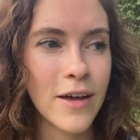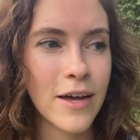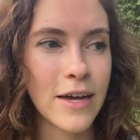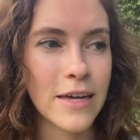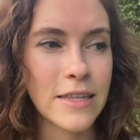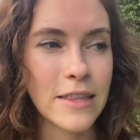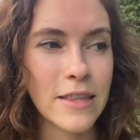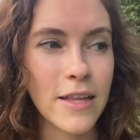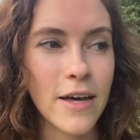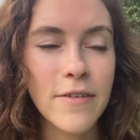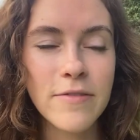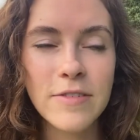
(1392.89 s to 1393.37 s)

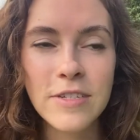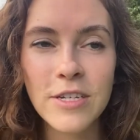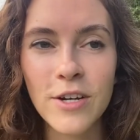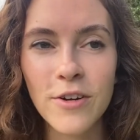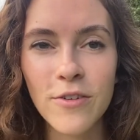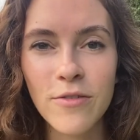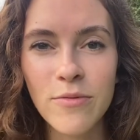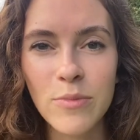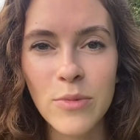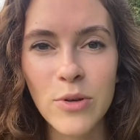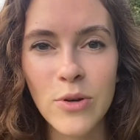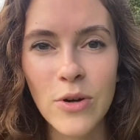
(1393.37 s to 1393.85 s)
I'd love to hear
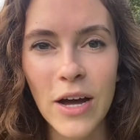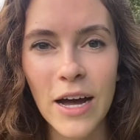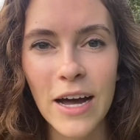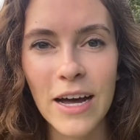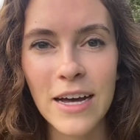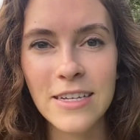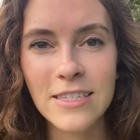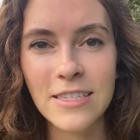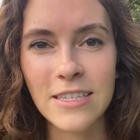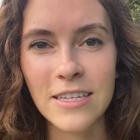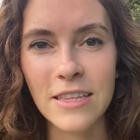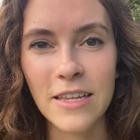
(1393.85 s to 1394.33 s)
from you
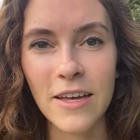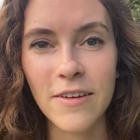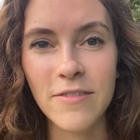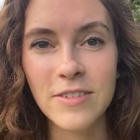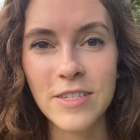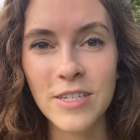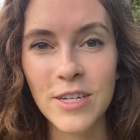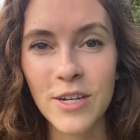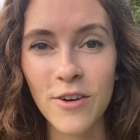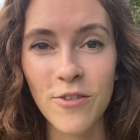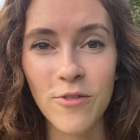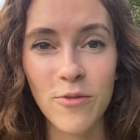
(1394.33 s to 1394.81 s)
guys. I'd love
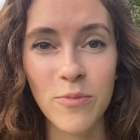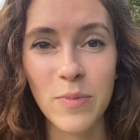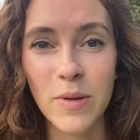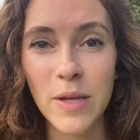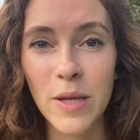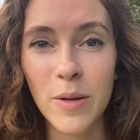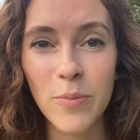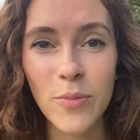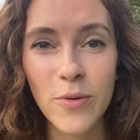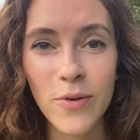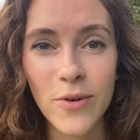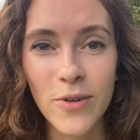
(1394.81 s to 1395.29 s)
to hear from
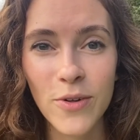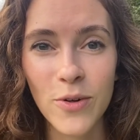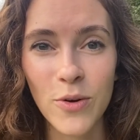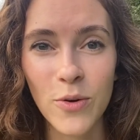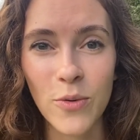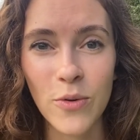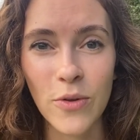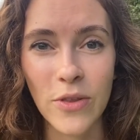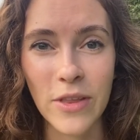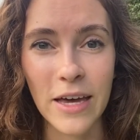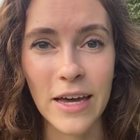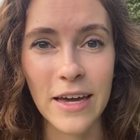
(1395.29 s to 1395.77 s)
people
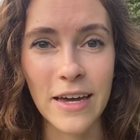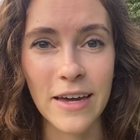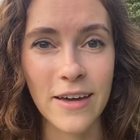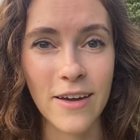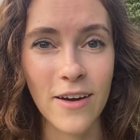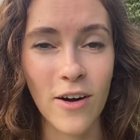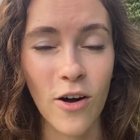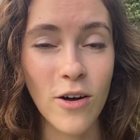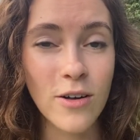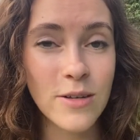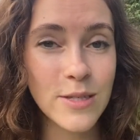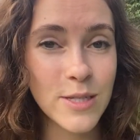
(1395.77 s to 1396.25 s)
who like
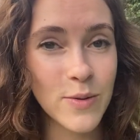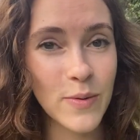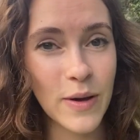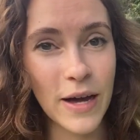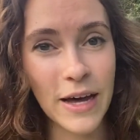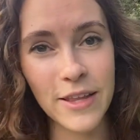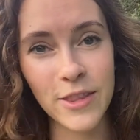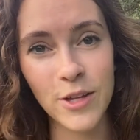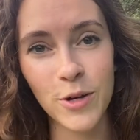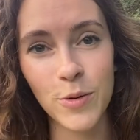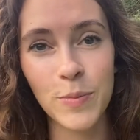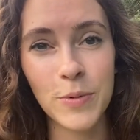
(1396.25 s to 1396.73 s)
also
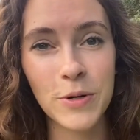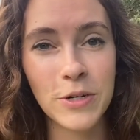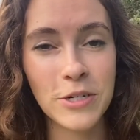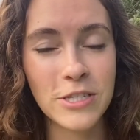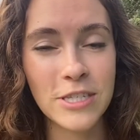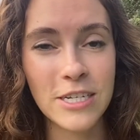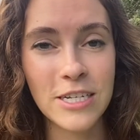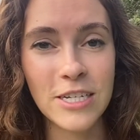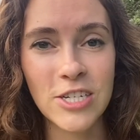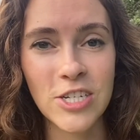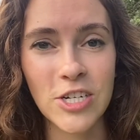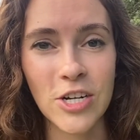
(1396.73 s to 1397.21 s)
had their
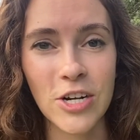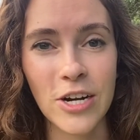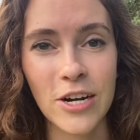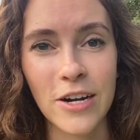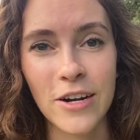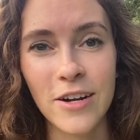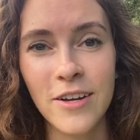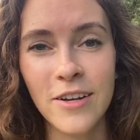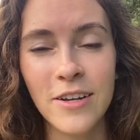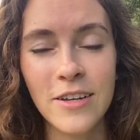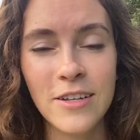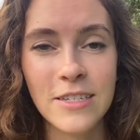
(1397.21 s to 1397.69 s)
procedure
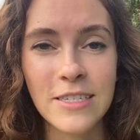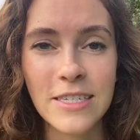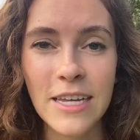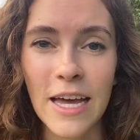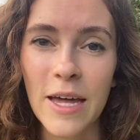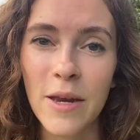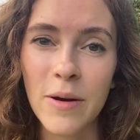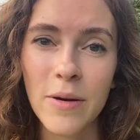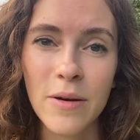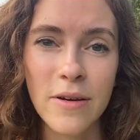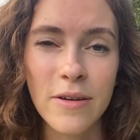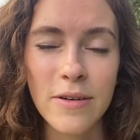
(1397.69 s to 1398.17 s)

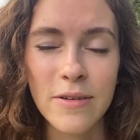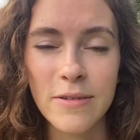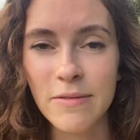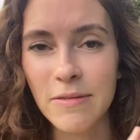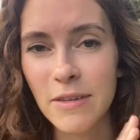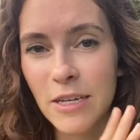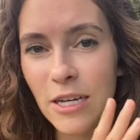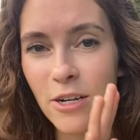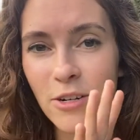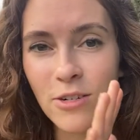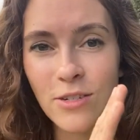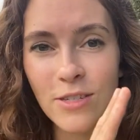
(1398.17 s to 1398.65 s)
10
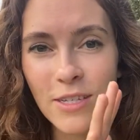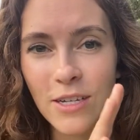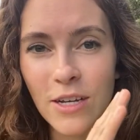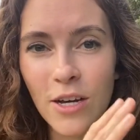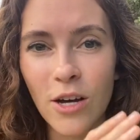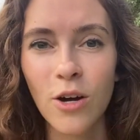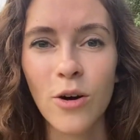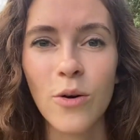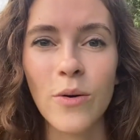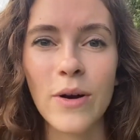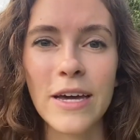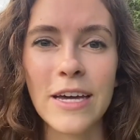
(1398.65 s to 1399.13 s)
years
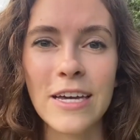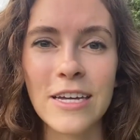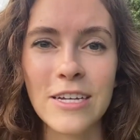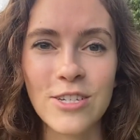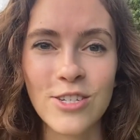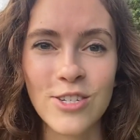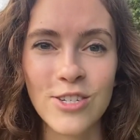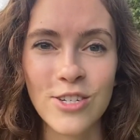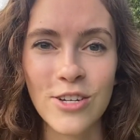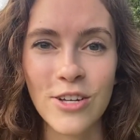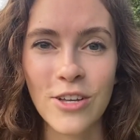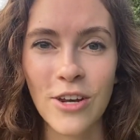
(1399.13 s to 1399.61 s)

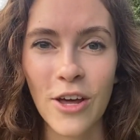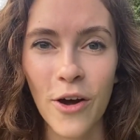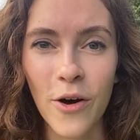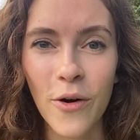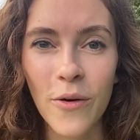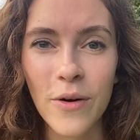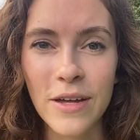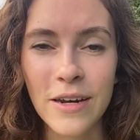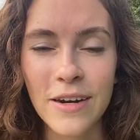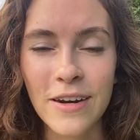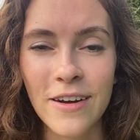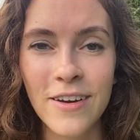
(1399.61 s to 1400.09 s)
ago-ish, you know,
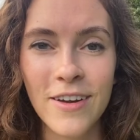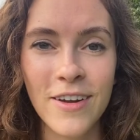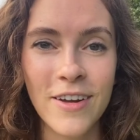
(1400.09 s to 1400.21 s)
and